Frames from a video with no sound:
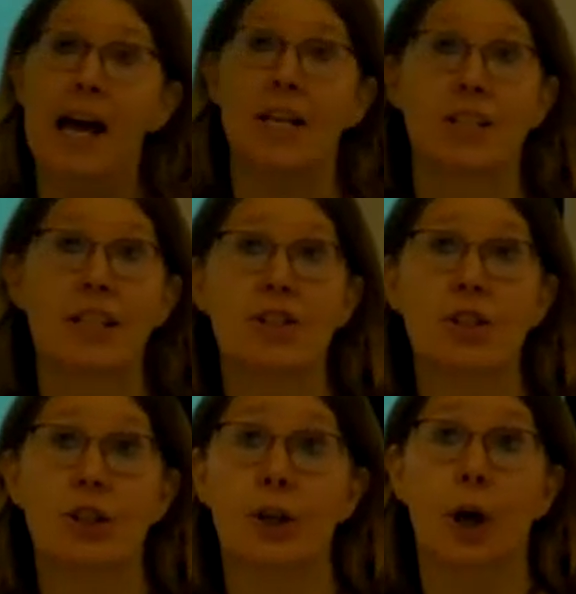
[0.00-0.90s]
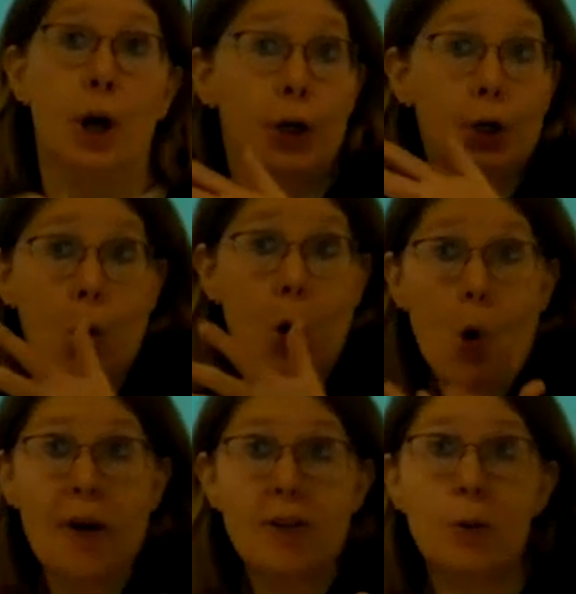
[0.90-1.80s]
as a teacher, you
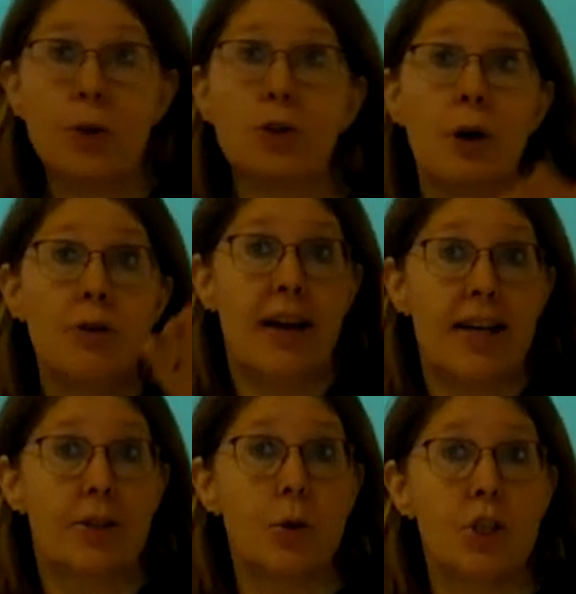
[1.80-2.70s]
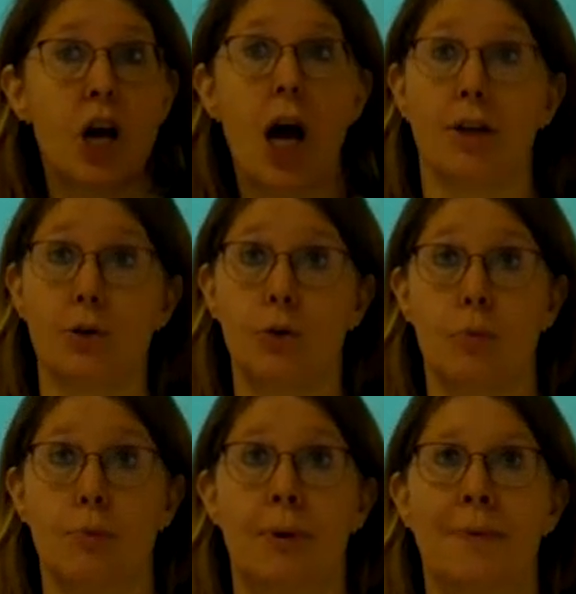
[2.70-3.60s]
always want to address to a target
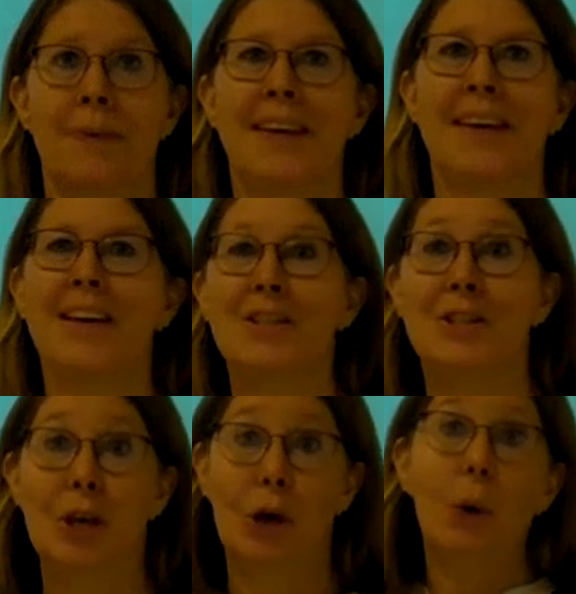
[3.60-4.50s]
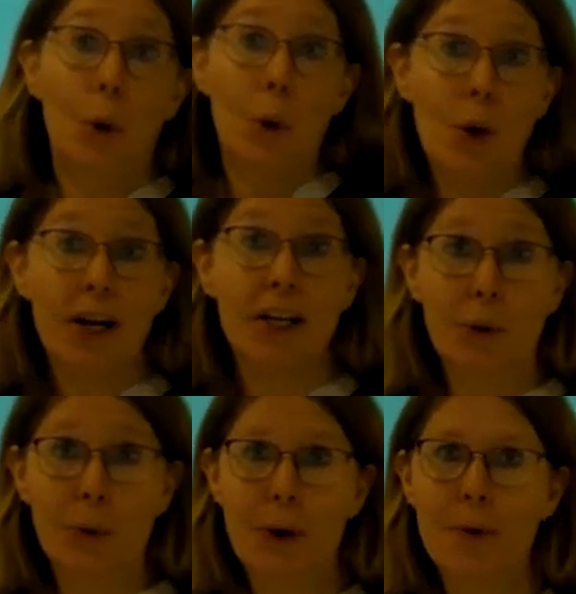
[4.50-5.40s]
group. So who are
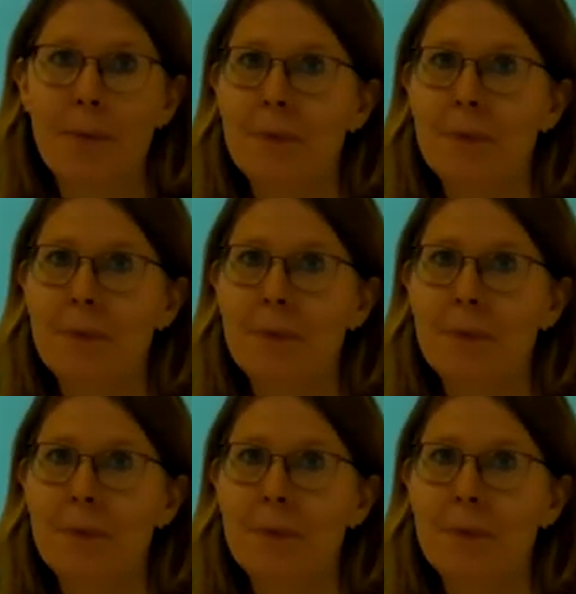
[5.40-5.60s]
you?